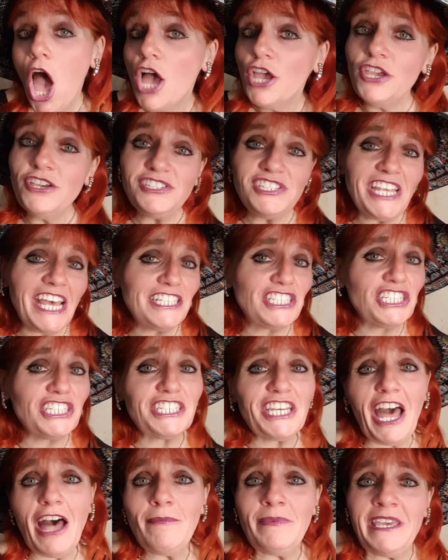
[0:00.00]
You said you
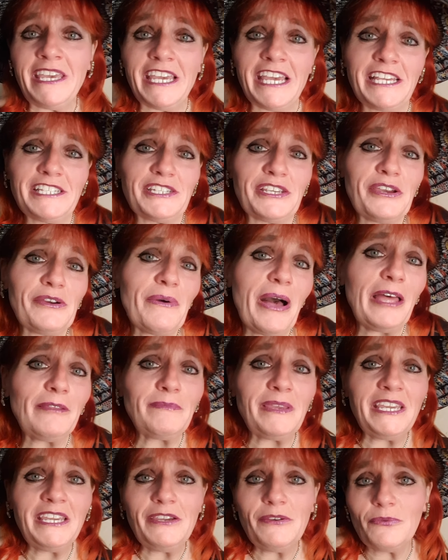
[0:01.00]
call me 'cause you want
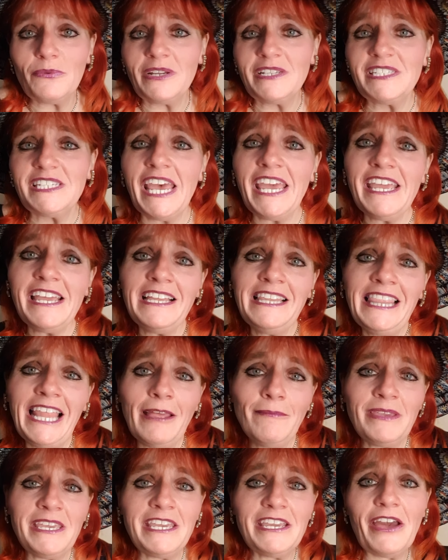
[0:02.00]
me, one day you'll
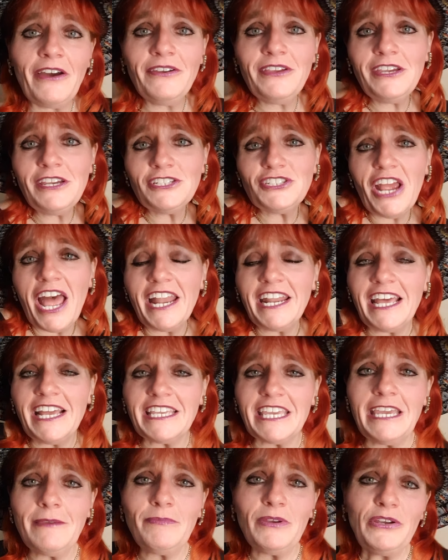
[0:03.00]
let me go. You try to
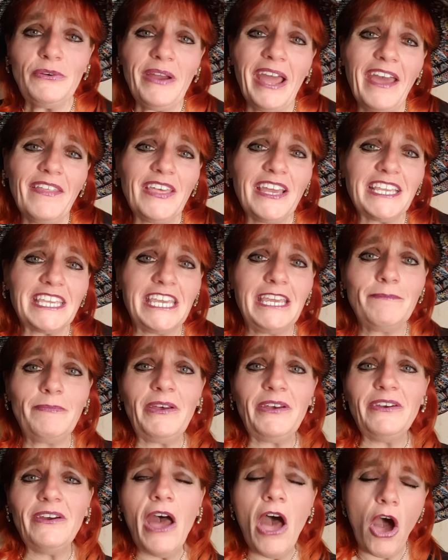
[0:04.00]
keep away the
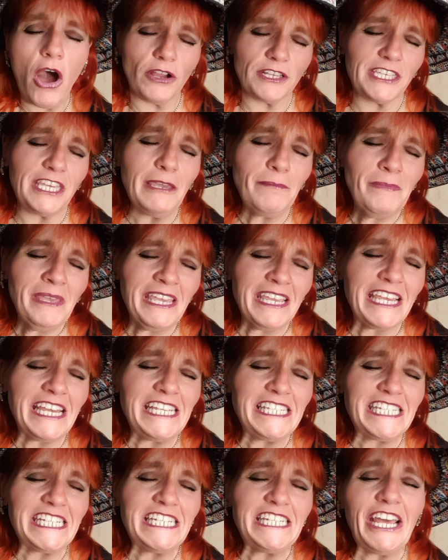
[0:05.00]
keeper, or keep me
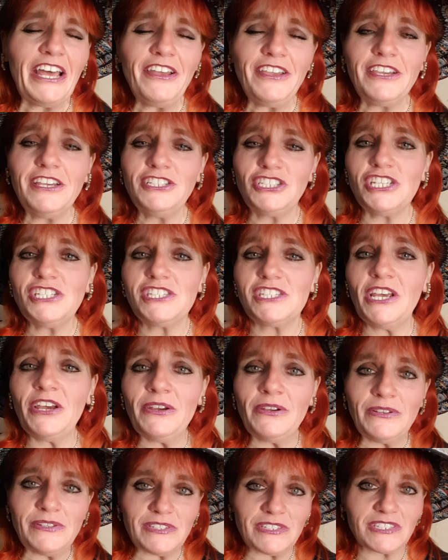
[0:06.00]
'cause you know you're just
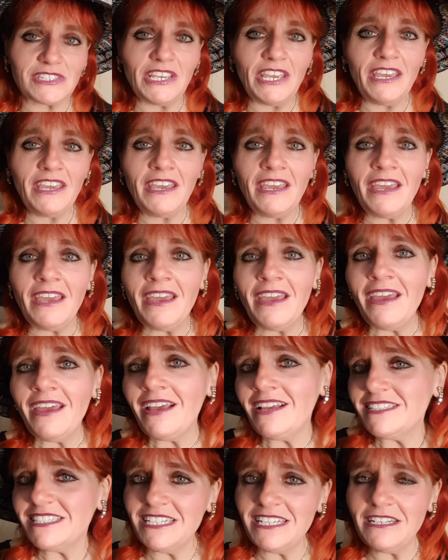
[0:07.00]
so
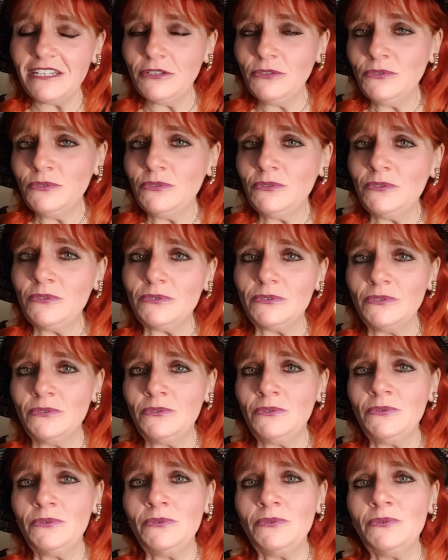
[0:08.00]
scared to
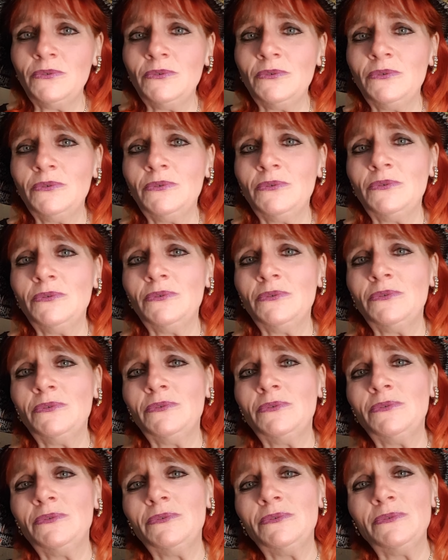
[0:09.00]

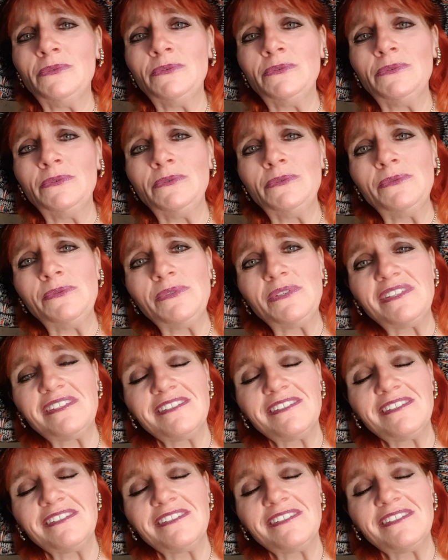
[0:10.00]
lose.